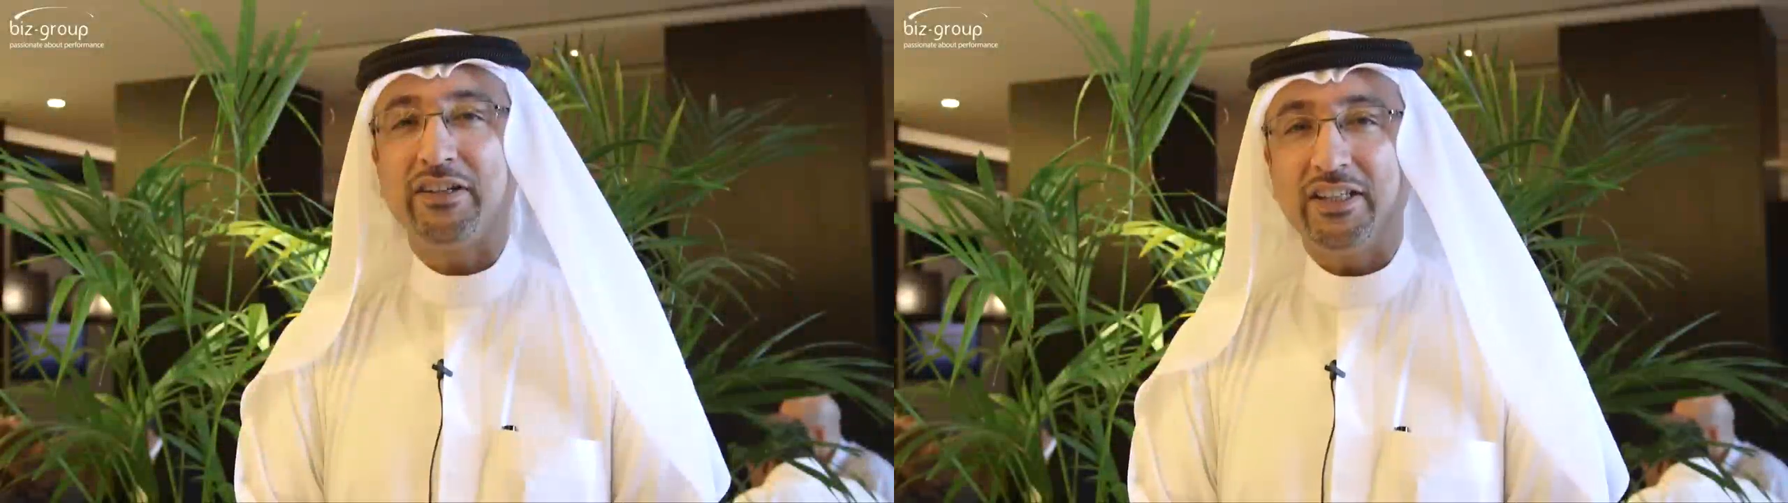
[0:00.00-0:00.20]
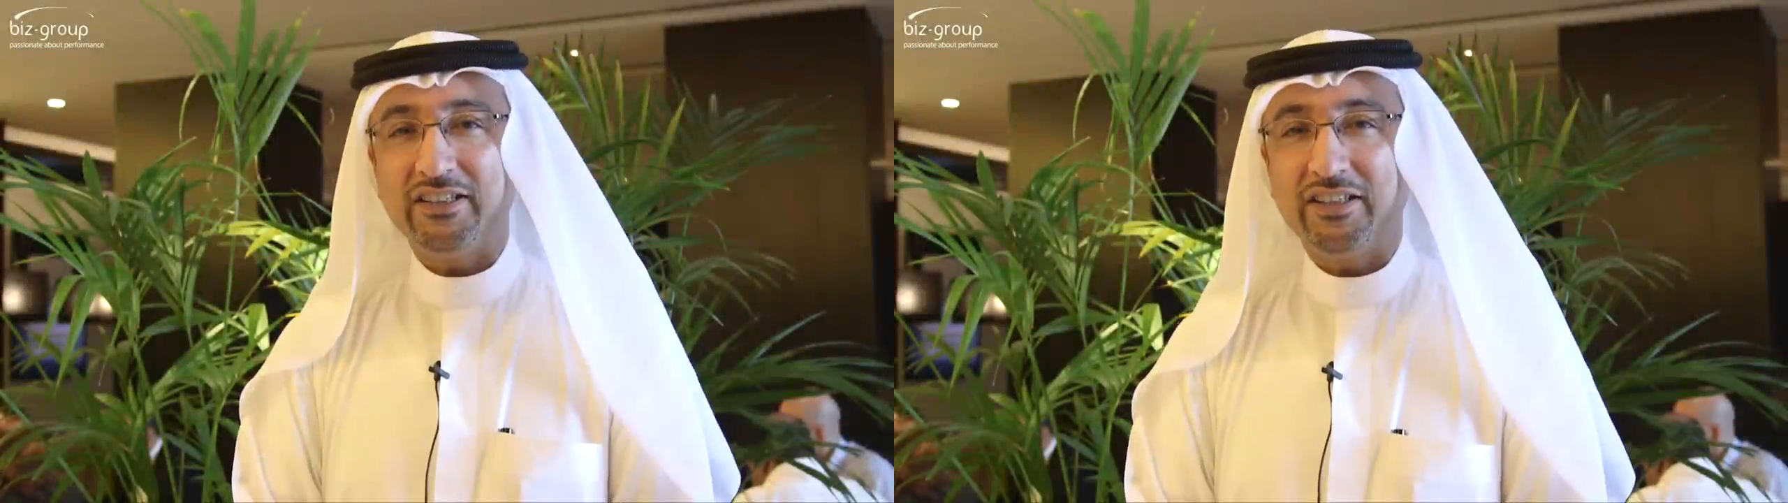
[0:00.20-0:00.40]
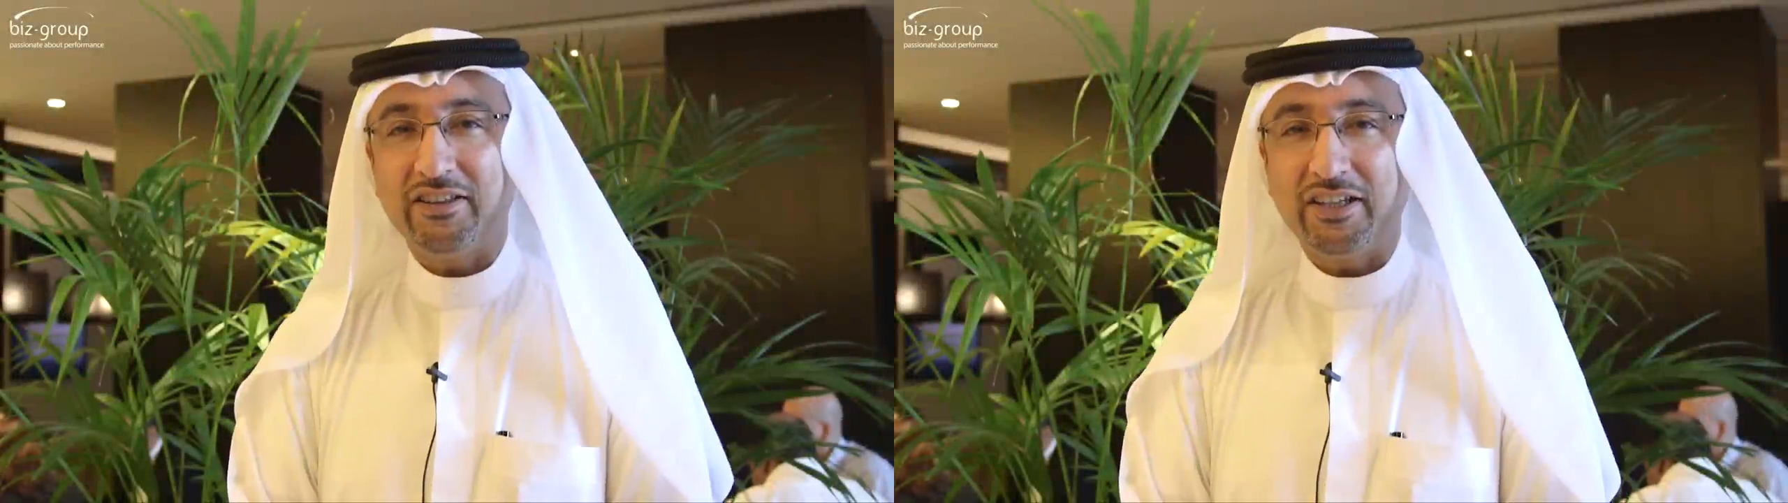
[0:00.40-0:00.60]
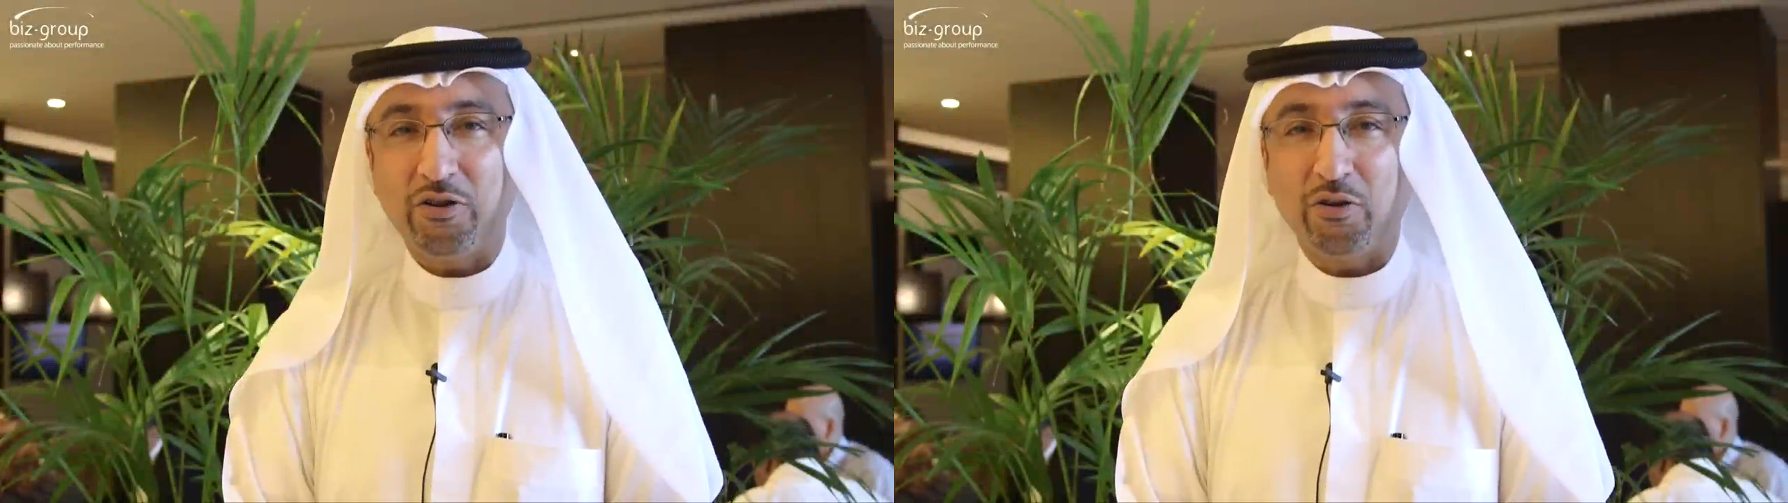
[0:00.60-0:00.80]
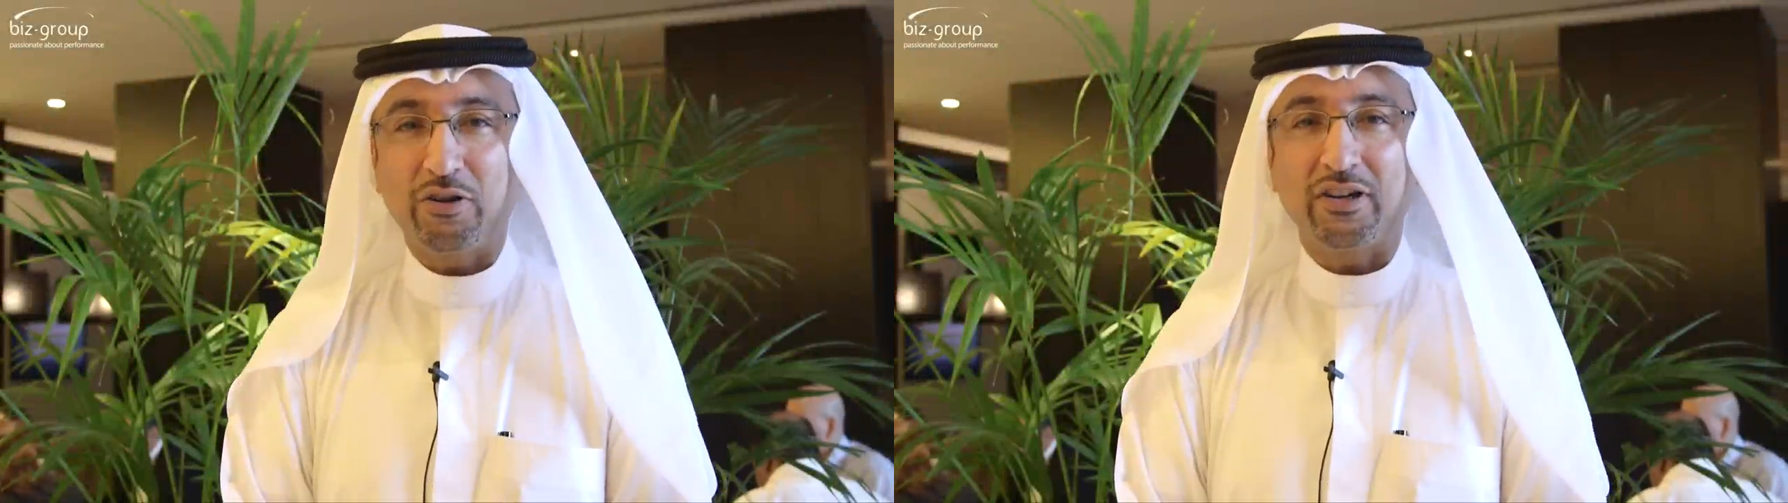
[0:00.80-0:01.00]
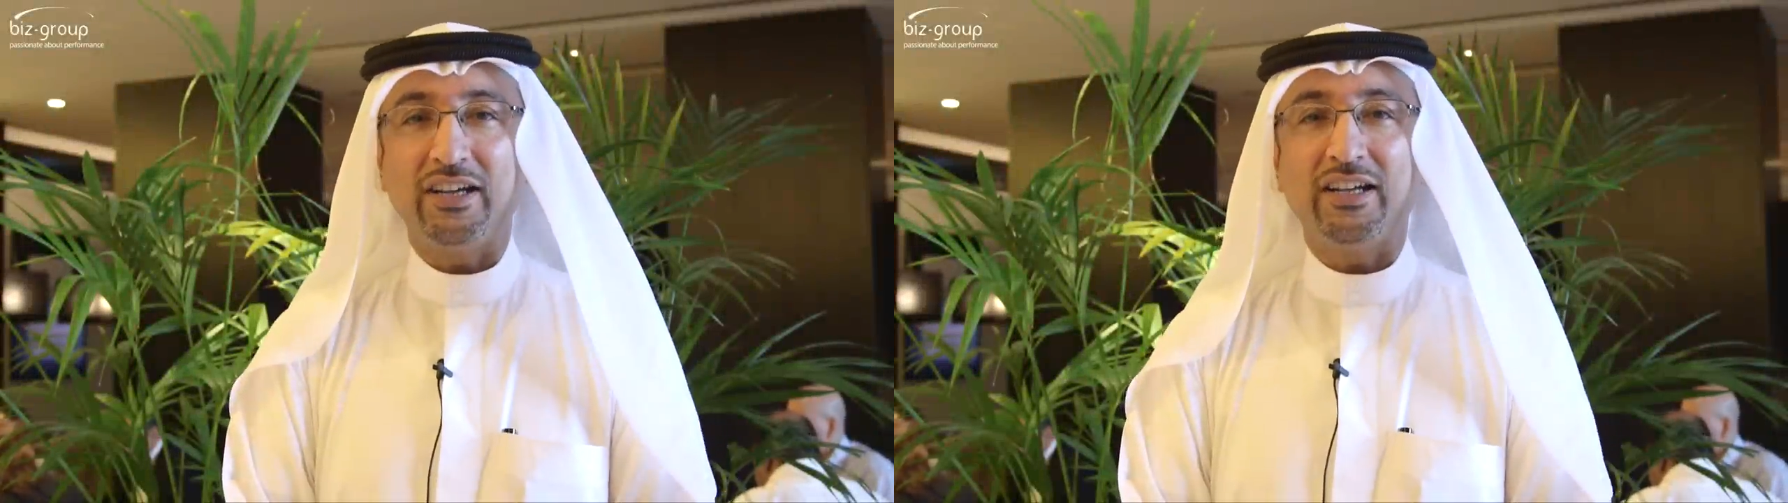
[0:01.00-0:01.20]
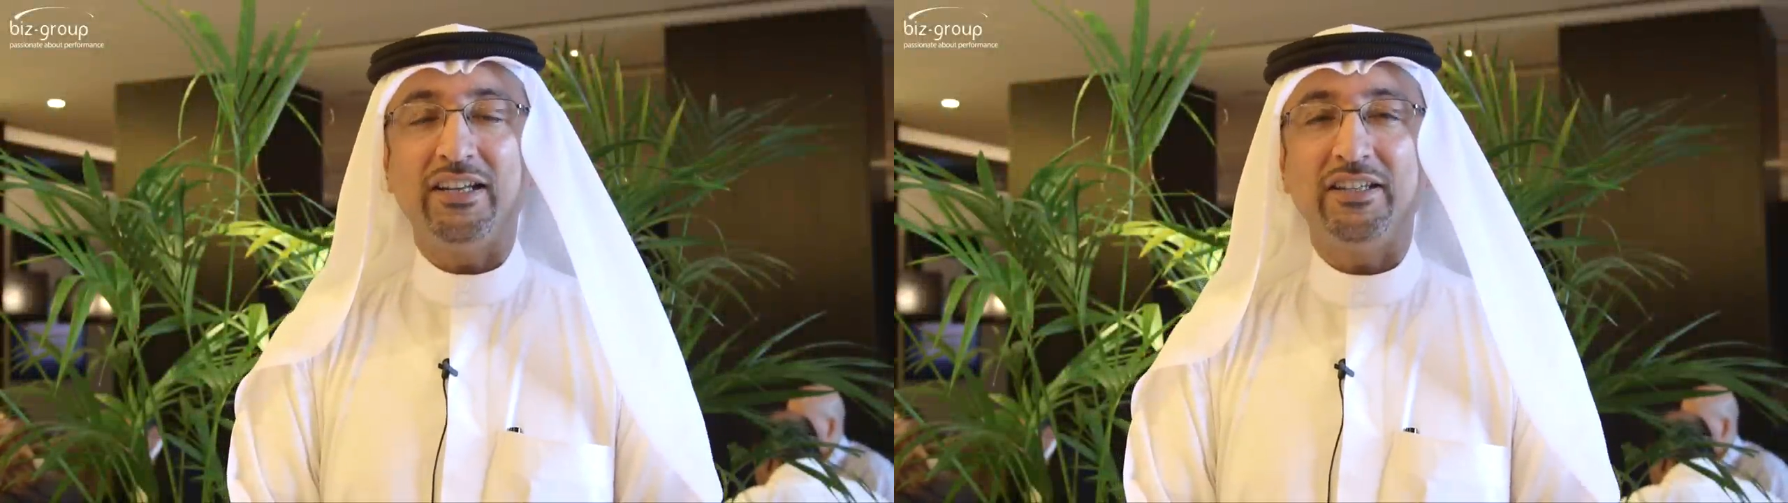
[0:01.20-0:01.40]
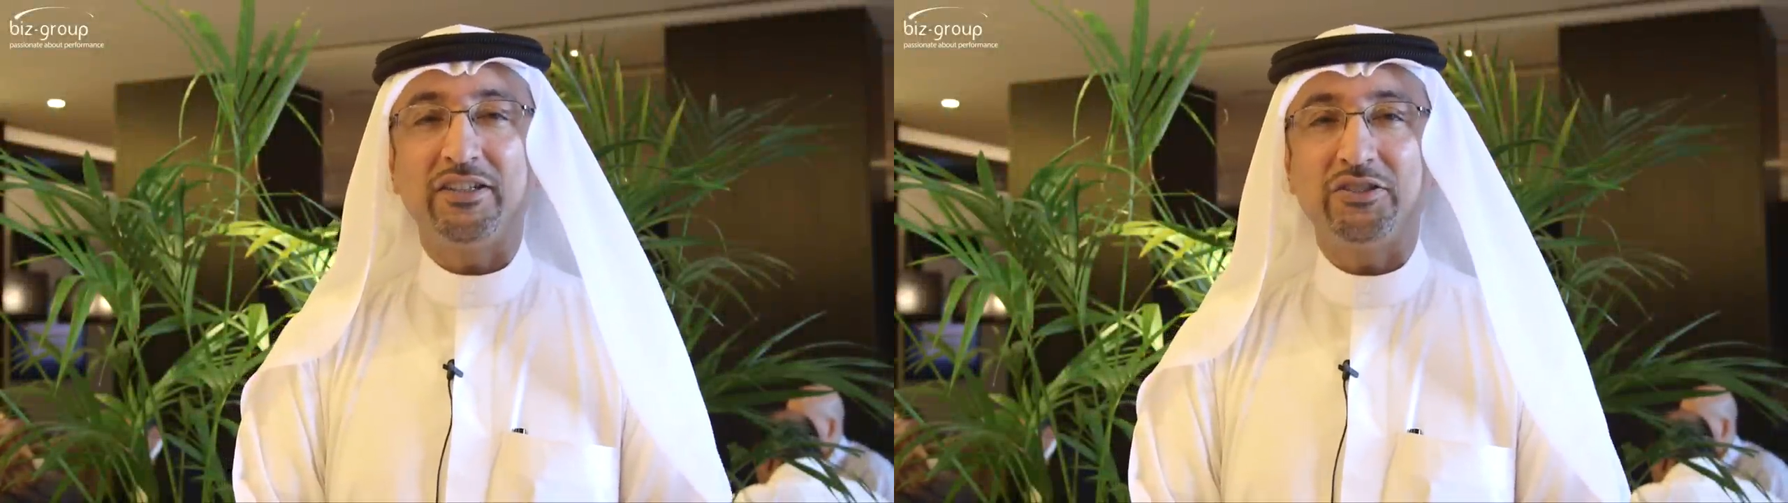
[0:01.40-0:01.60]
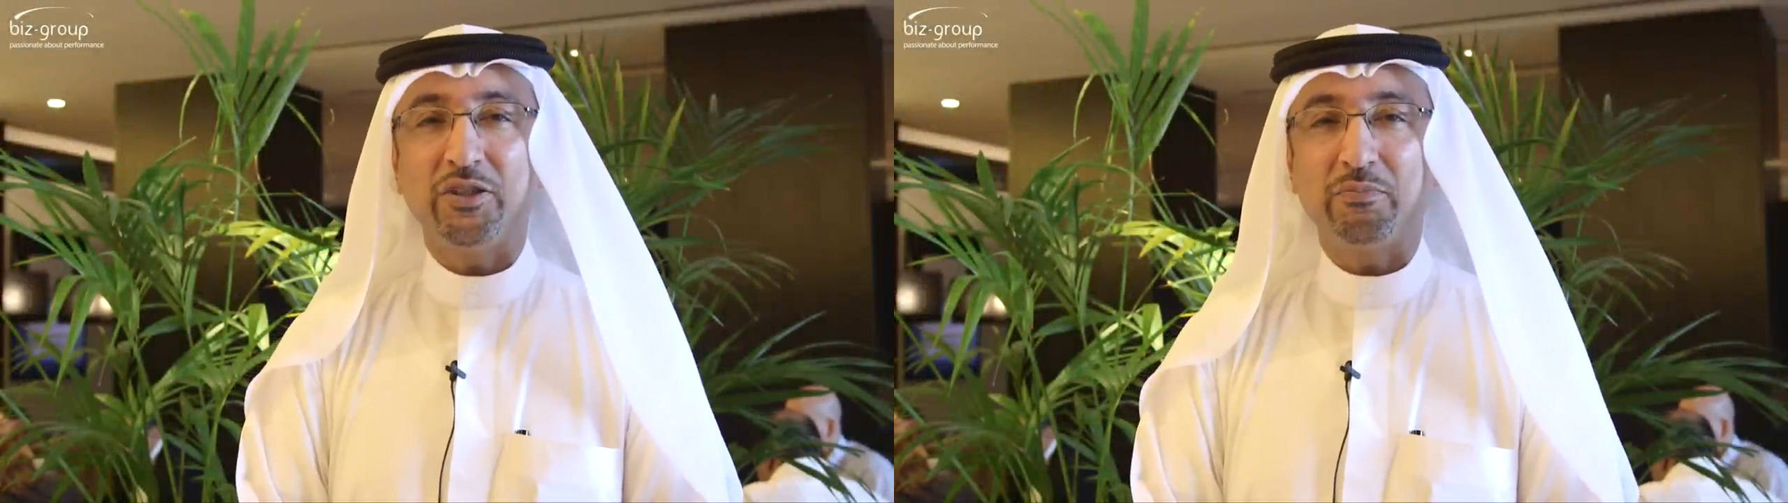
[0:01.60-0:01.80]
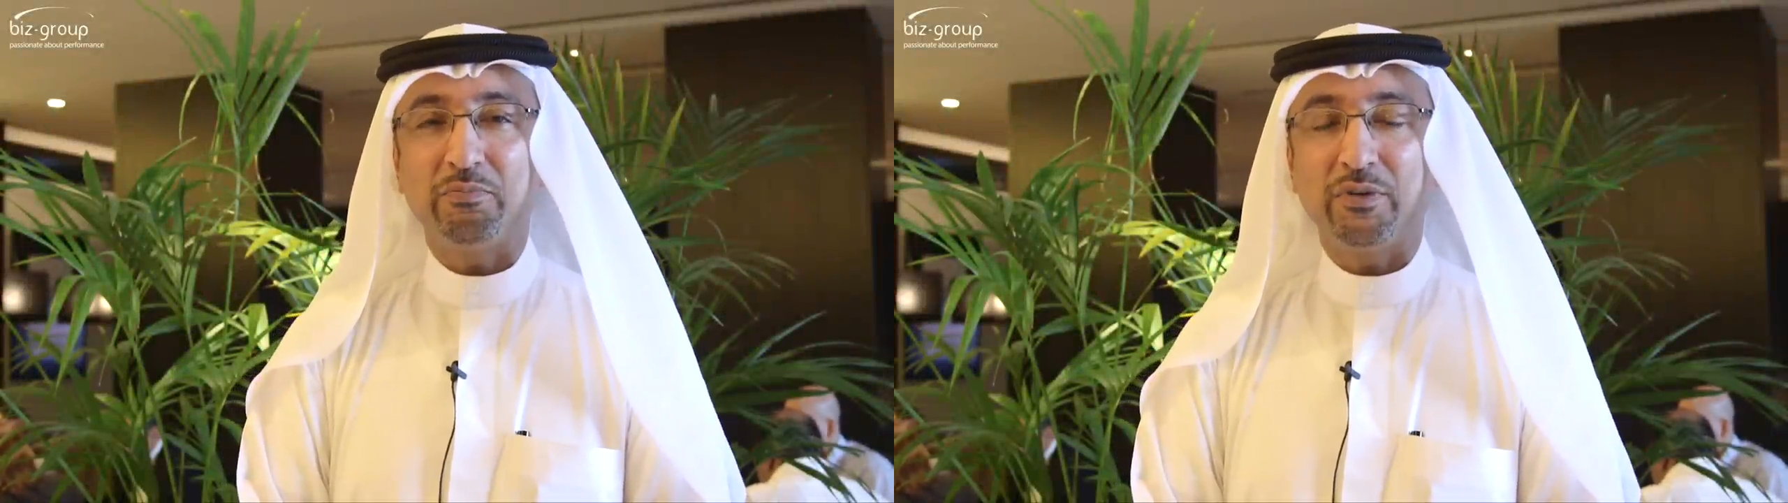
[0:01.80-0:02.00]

attended the core leadership